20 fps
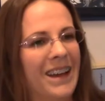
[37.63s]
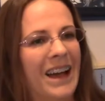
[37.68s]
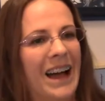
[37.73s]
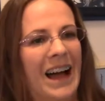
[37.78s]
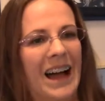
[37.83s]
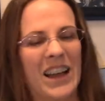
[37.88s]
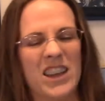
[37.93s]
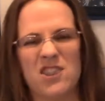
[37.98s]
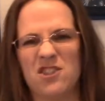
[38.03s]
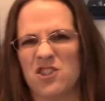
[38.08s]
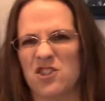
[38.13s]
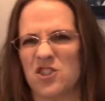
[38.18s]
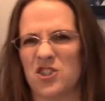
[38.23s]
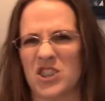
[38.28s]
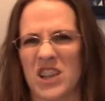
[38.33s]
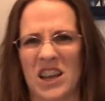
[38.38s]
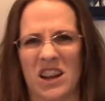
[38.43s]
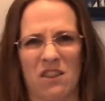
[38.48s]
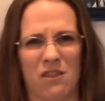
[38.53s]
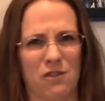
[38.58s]
I used to
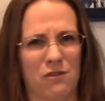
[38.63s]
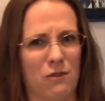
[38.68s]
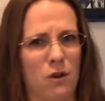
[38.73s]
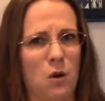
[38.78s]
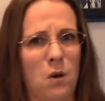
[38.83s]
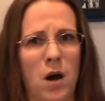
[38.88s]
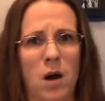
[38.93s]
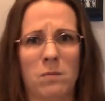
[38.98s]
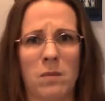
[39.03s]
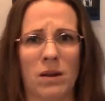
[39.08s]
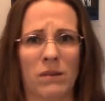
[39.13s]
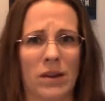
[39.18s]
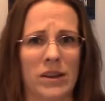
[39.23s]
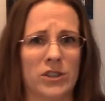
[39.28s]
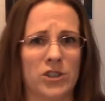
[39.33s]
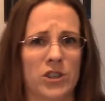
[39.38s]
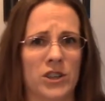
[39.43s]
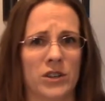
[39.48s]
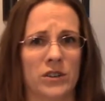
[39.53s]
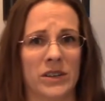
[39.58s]
just kind of throw all my
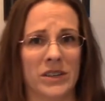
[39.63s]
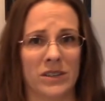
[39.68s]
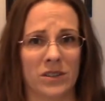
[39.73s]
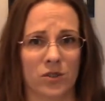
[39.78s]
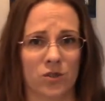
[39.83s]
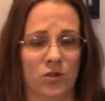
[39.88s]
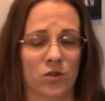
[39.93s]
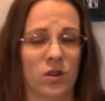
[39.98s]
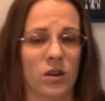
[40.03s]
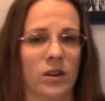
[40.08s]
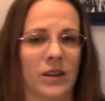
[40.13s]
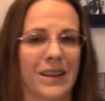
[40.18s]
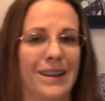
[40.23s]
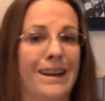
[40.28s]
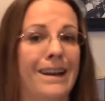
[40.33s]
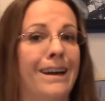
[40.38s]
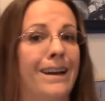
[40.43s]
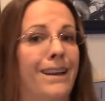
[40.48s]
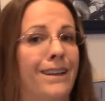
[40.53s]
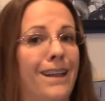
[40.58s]
range gear into the trunk, and I
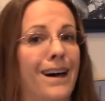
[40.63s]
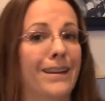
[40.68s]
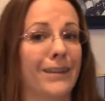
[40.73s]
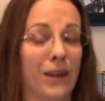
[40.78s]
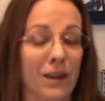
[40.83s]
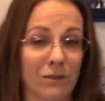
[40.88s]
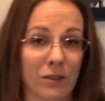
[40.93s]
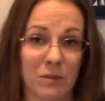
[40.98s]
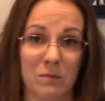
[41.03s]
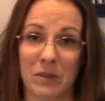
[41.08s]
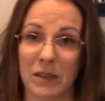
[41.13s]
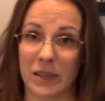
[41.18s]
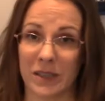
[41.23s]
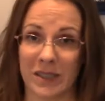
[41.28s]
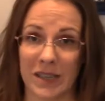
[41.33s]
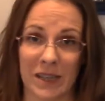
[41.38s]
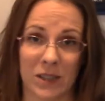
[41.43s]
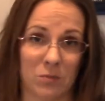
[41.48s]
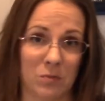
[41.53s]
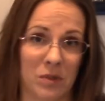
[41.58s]
had a lot of it because
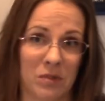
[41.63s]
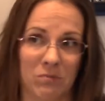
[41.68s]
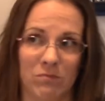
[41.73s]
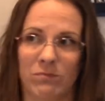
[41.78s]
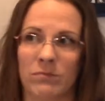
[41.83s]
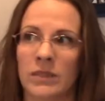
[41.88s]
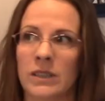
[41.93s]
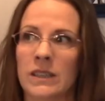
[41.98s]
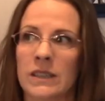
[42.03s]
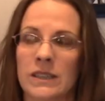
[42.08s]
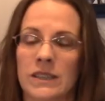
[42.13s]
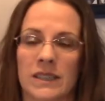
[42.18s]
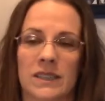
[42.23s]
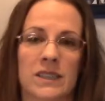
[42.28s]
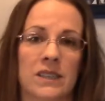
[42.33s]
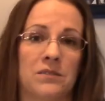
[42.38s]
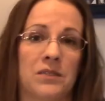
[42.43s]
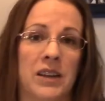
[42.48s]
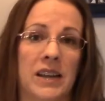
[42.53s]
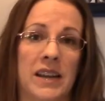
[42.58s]
I spent six,
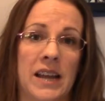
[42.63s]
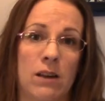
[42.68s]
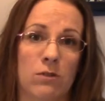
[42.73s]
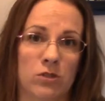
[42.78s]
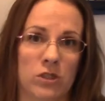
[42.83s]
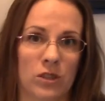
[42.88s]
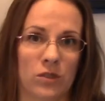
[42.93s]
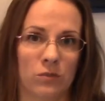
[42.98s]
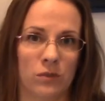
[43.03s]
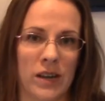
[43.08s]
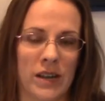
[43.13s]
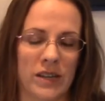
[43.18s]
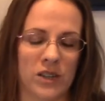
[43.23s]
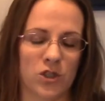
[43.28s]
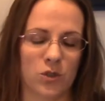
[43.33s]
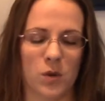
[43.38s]
seven, eight hours at the range.